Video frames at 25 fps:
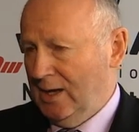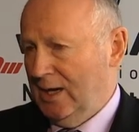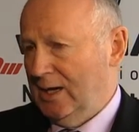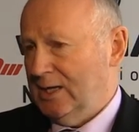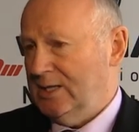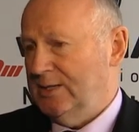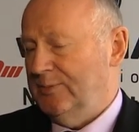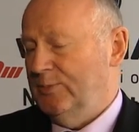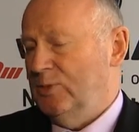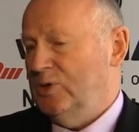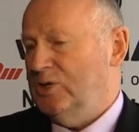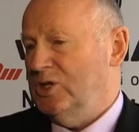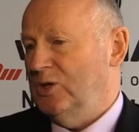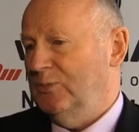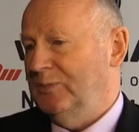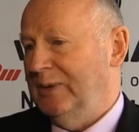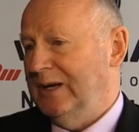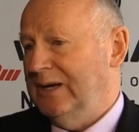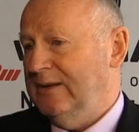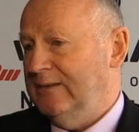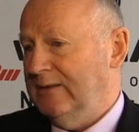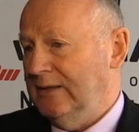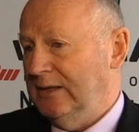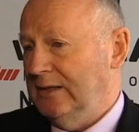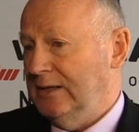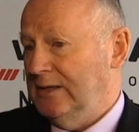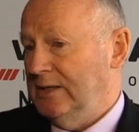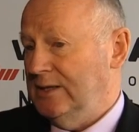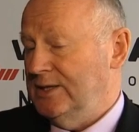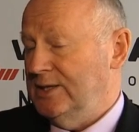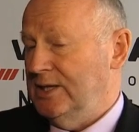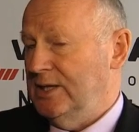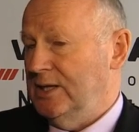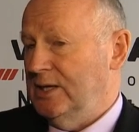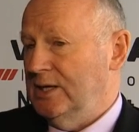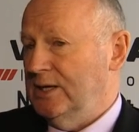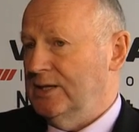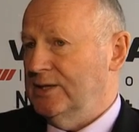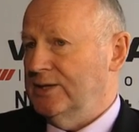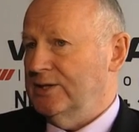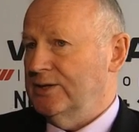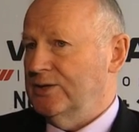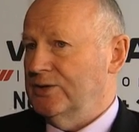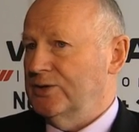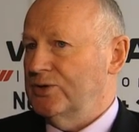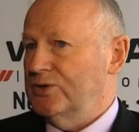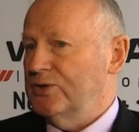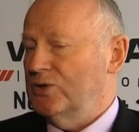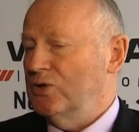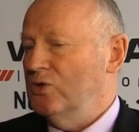I suppose the big thing this year is that
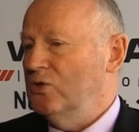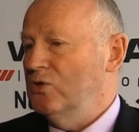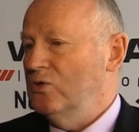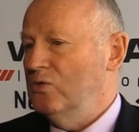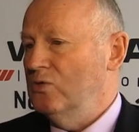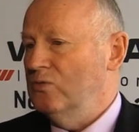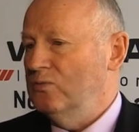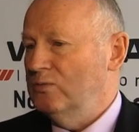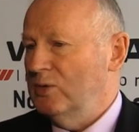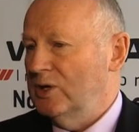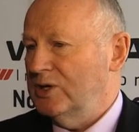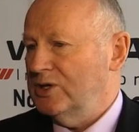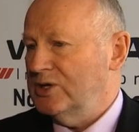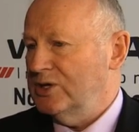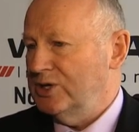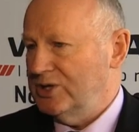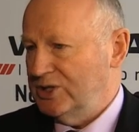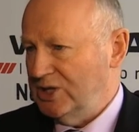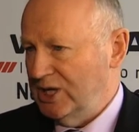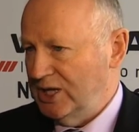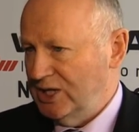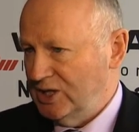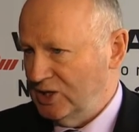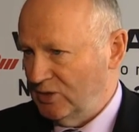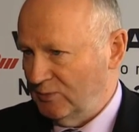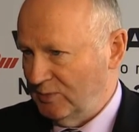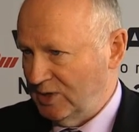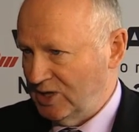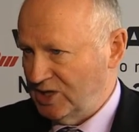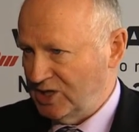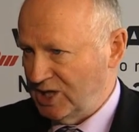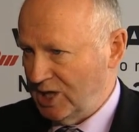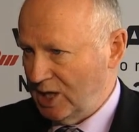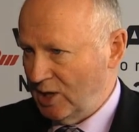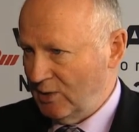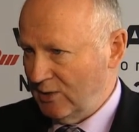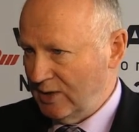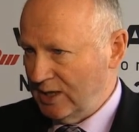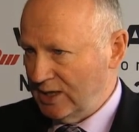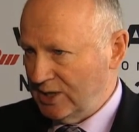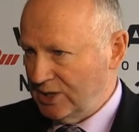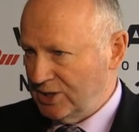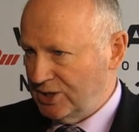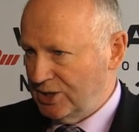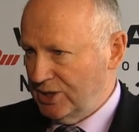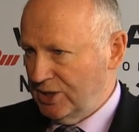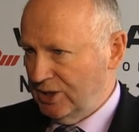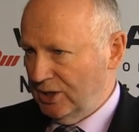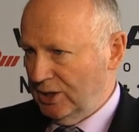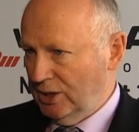there's so much change of machinery
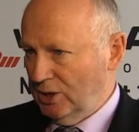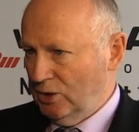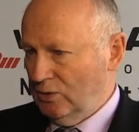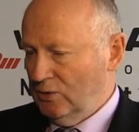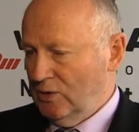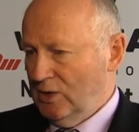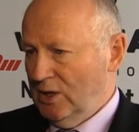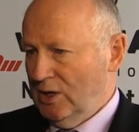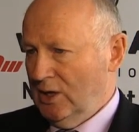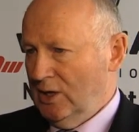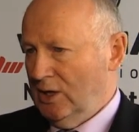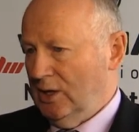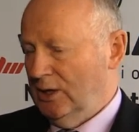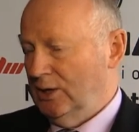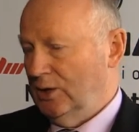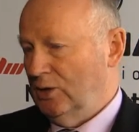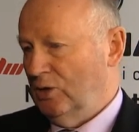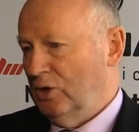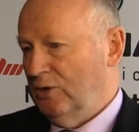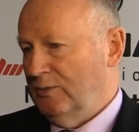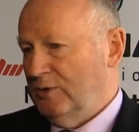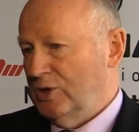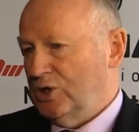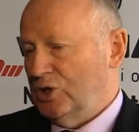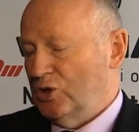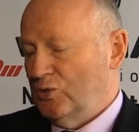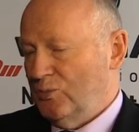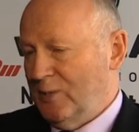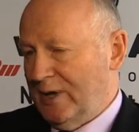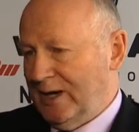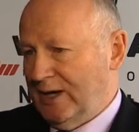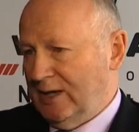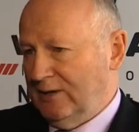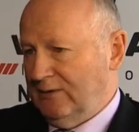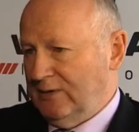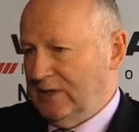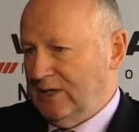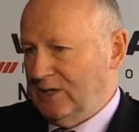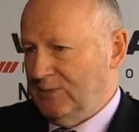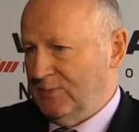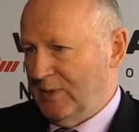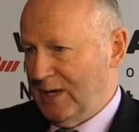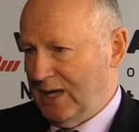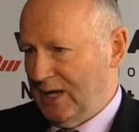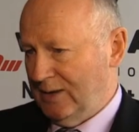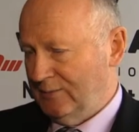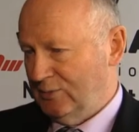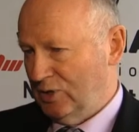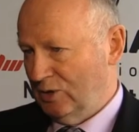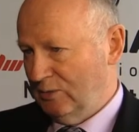this year, you know, and there are going to be so many of these
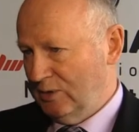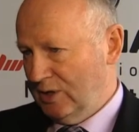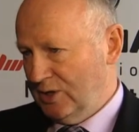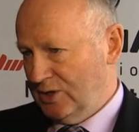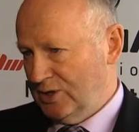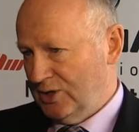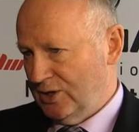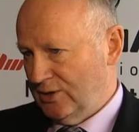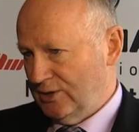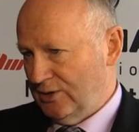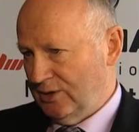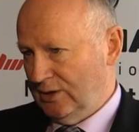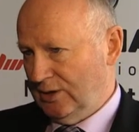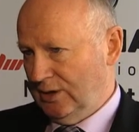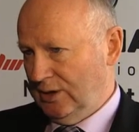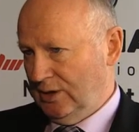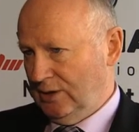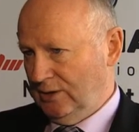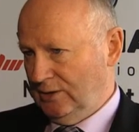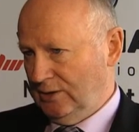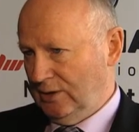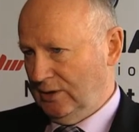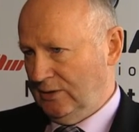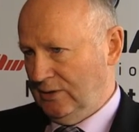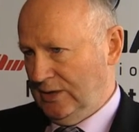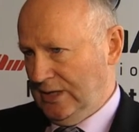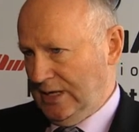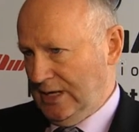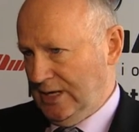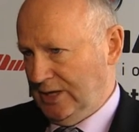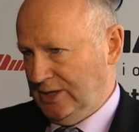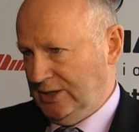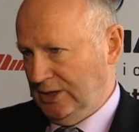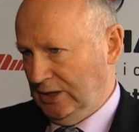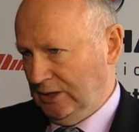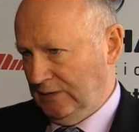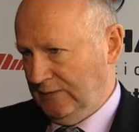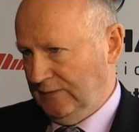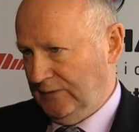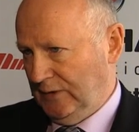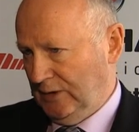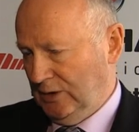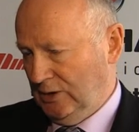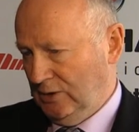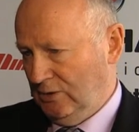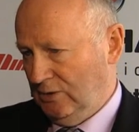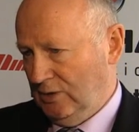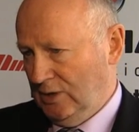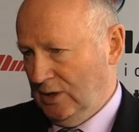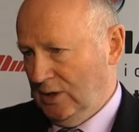BMWs out on the on the grid itself, you
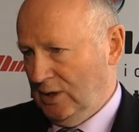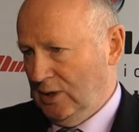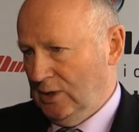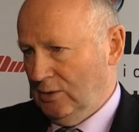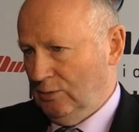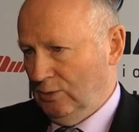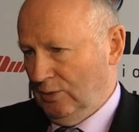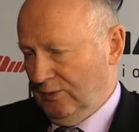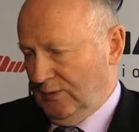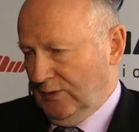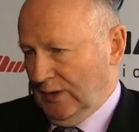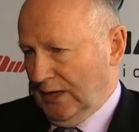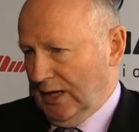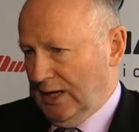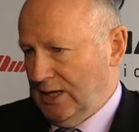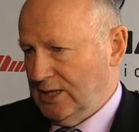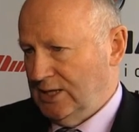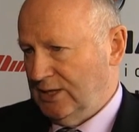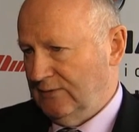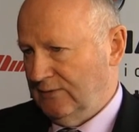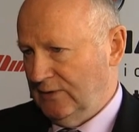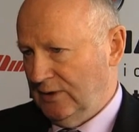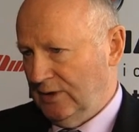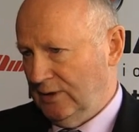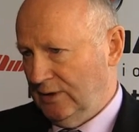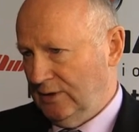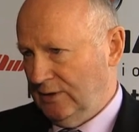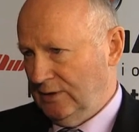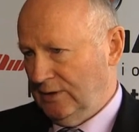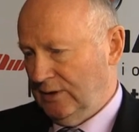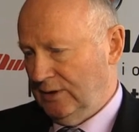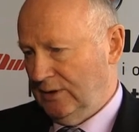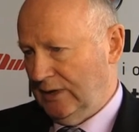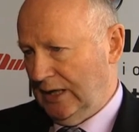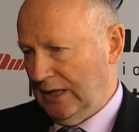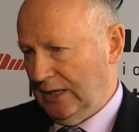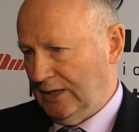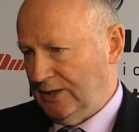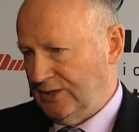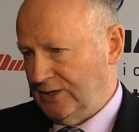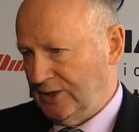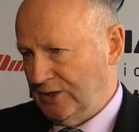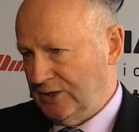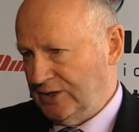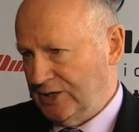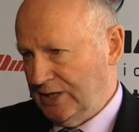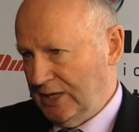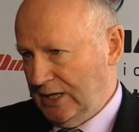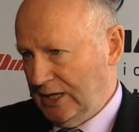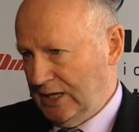know, with the likes of your your
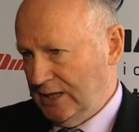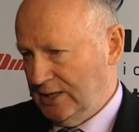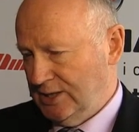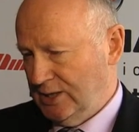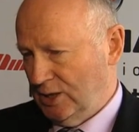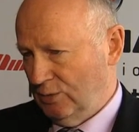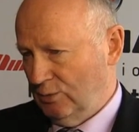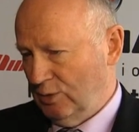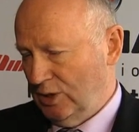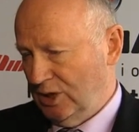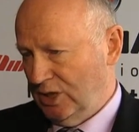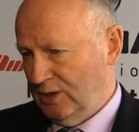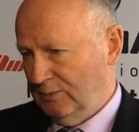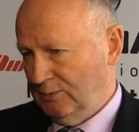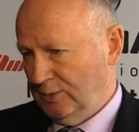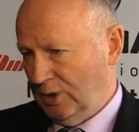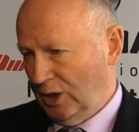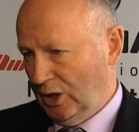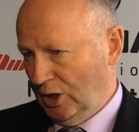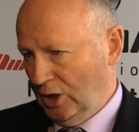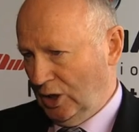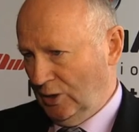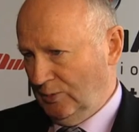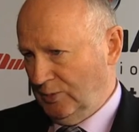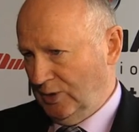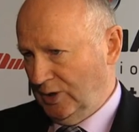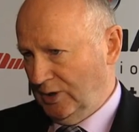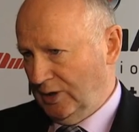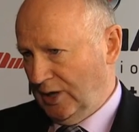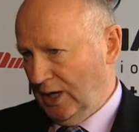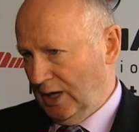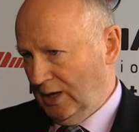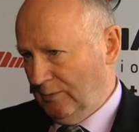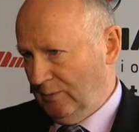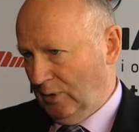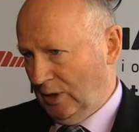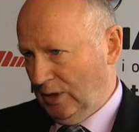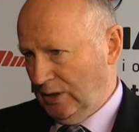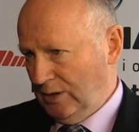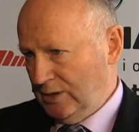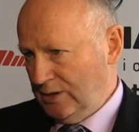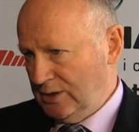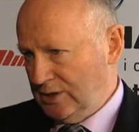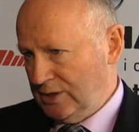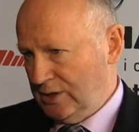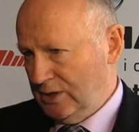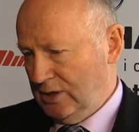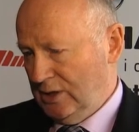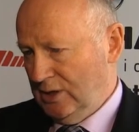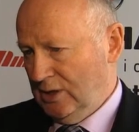Alastair Seeleys, your William Dunlop, your Guy
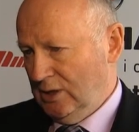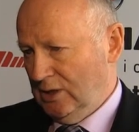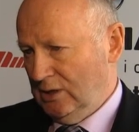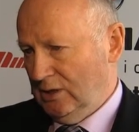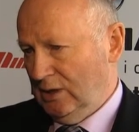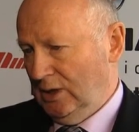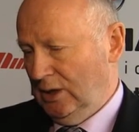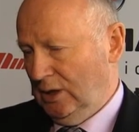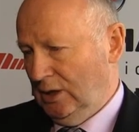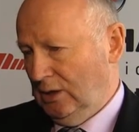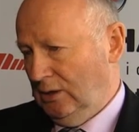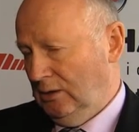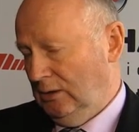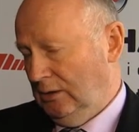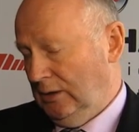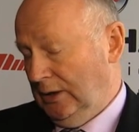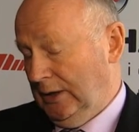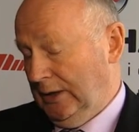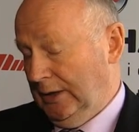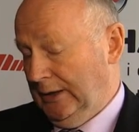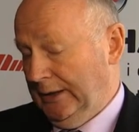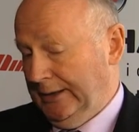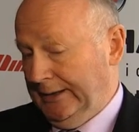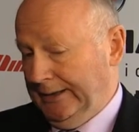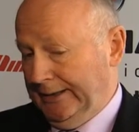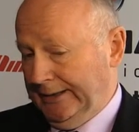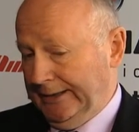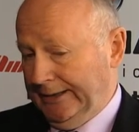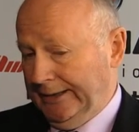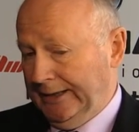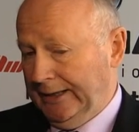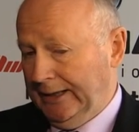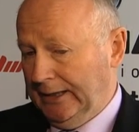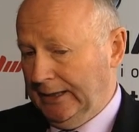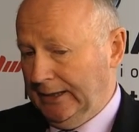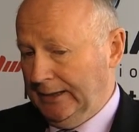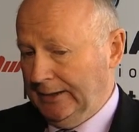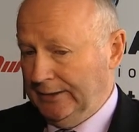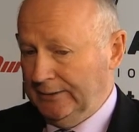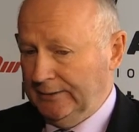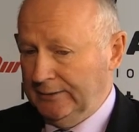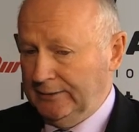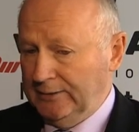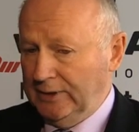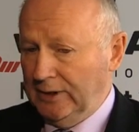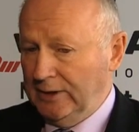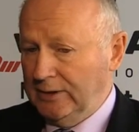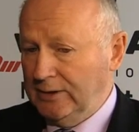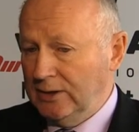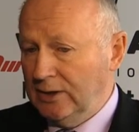Martins, you know, uh, and
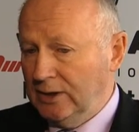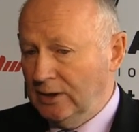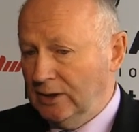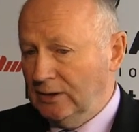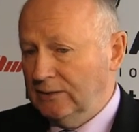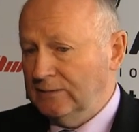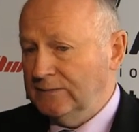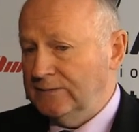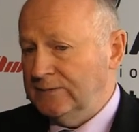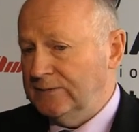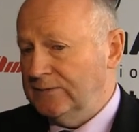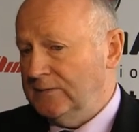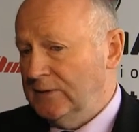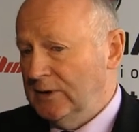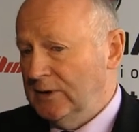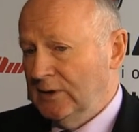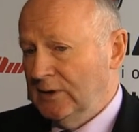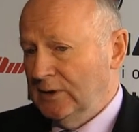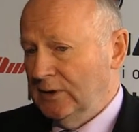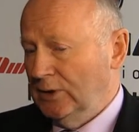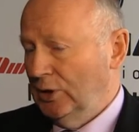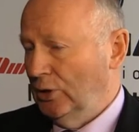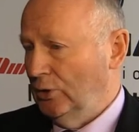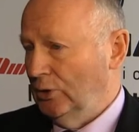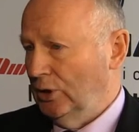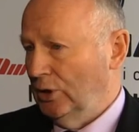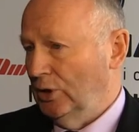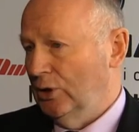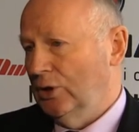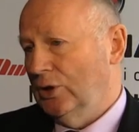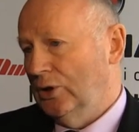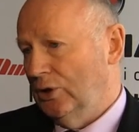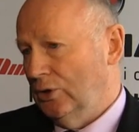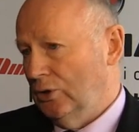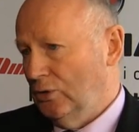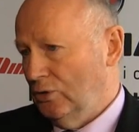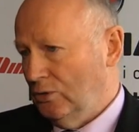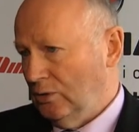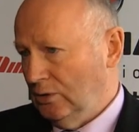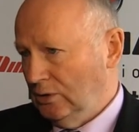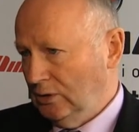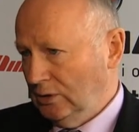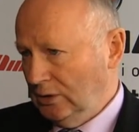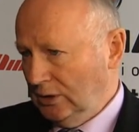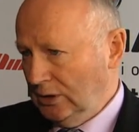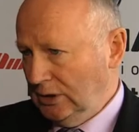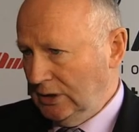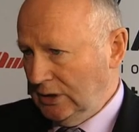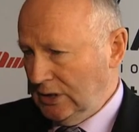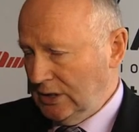then you have, you know, your other local
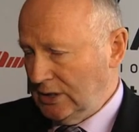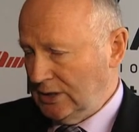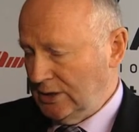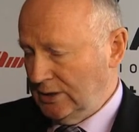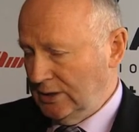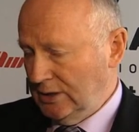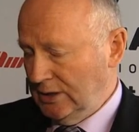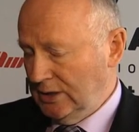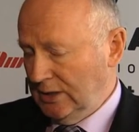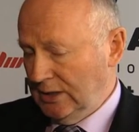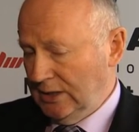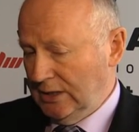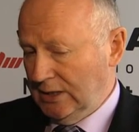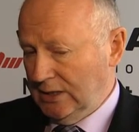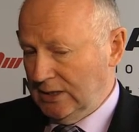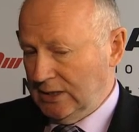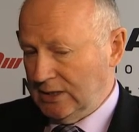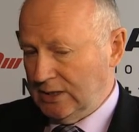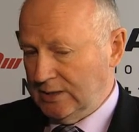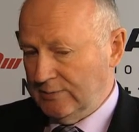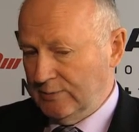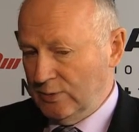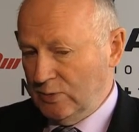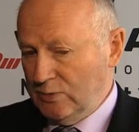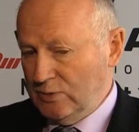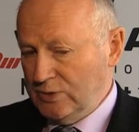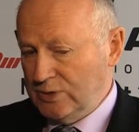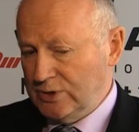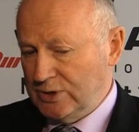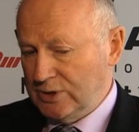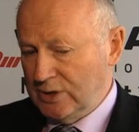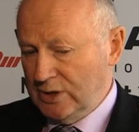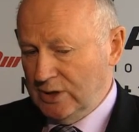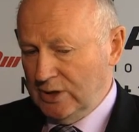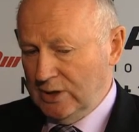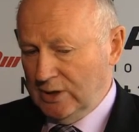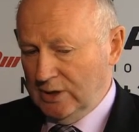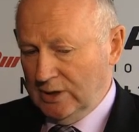uh, sort of, uh, I suppose.